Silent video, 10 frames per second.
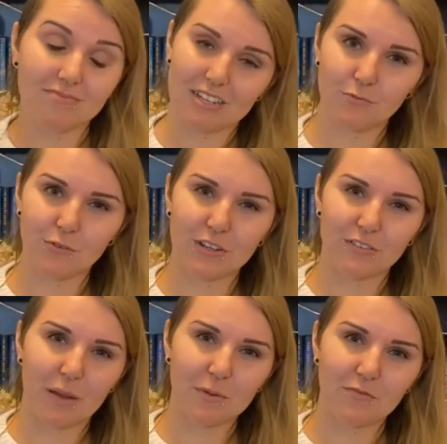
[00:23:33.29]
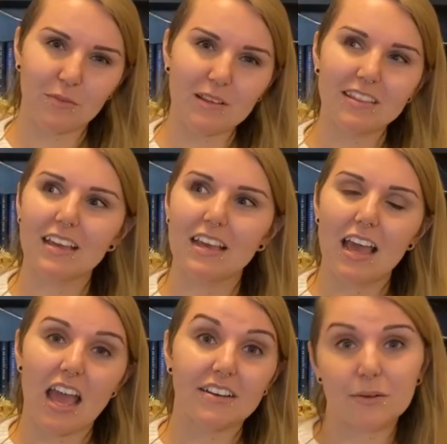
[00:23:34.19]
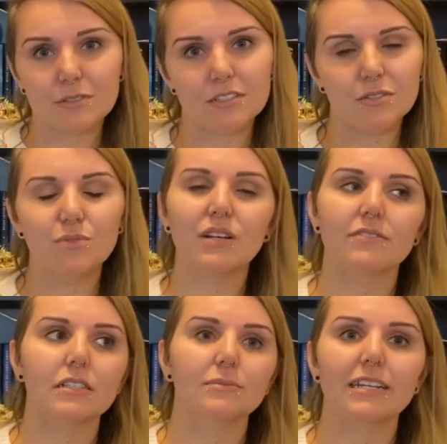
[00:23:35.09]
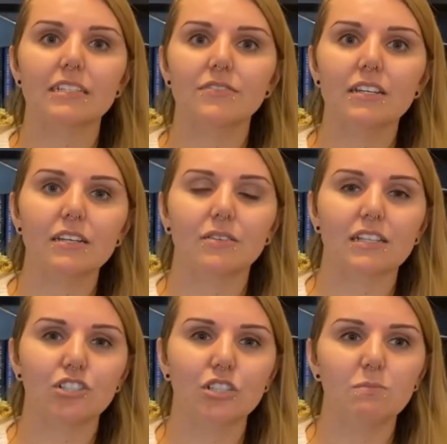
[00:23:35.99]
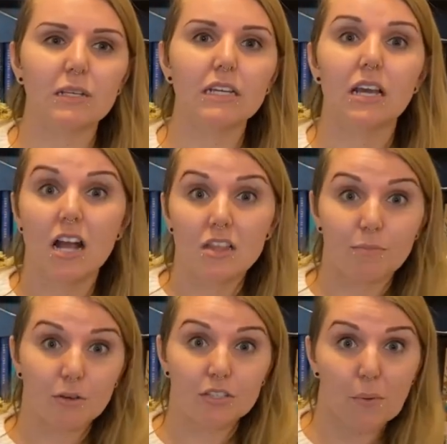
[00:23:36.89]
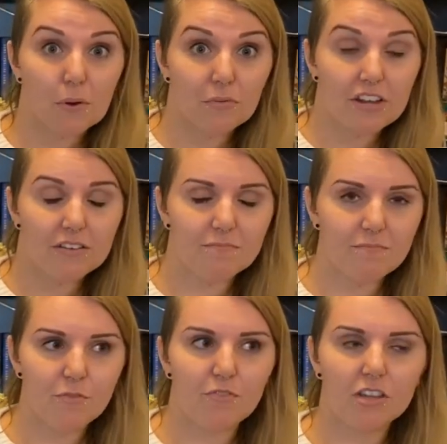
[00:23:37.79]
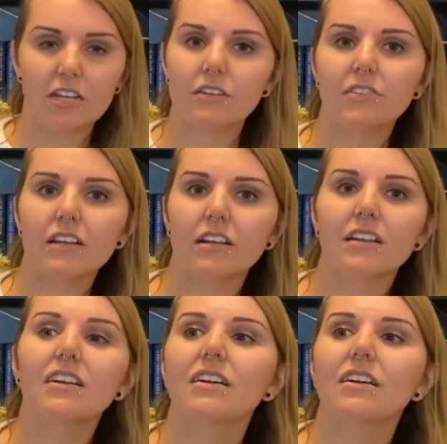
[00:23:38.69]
That was my reading wrap up for the month, and I will see you whenever I do my next video. That should be the books I want to read before the end of the year.